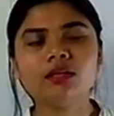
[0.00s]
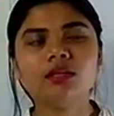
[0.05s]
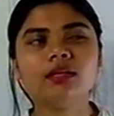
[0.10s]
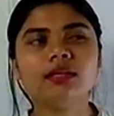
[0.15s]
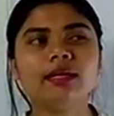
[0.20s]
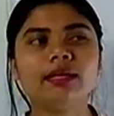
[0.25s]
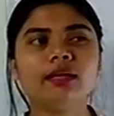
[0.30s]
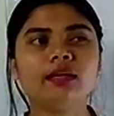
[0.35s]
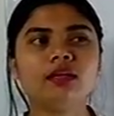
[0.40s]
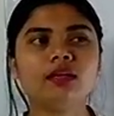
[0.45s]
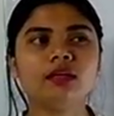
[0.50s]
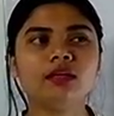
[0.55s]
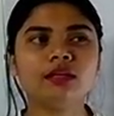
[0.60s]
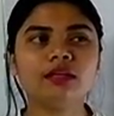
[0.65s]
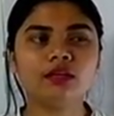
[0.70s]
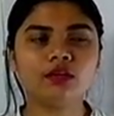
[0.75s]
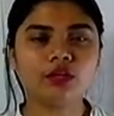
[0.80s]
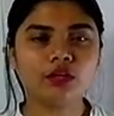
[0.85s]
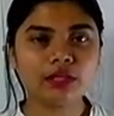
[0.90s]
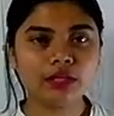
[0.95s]
Like in
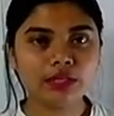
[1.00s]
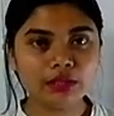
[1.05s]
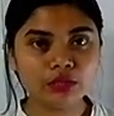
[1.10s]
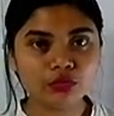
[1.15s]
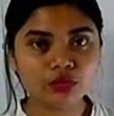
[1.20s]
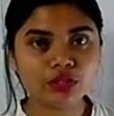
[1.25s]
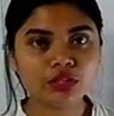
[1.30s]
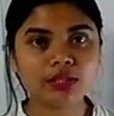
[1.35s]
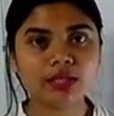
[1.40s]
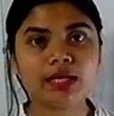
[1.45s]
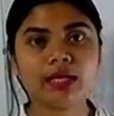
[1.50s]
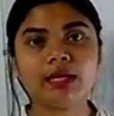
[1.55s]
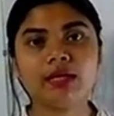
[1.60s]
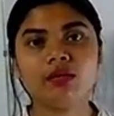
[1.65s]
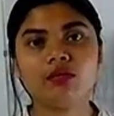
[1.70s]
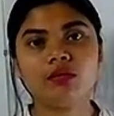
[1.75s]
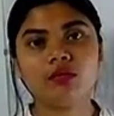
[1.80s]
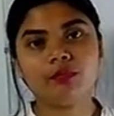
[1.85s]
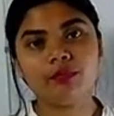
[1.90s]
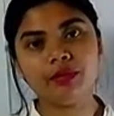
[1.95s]
our UG and
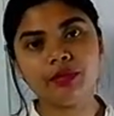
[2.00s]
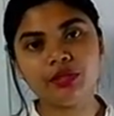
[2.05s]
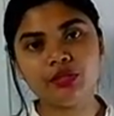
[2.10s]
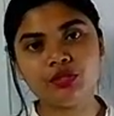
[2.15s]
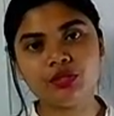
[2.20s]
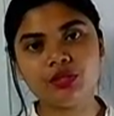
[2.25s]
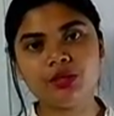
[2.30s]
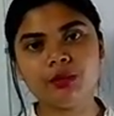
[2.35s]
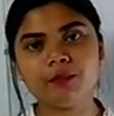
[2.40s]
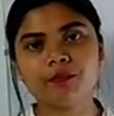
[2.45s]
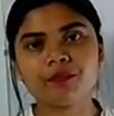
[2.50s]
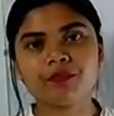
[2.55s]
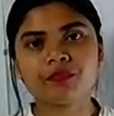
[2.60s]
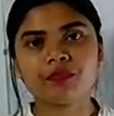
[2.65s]
our PG,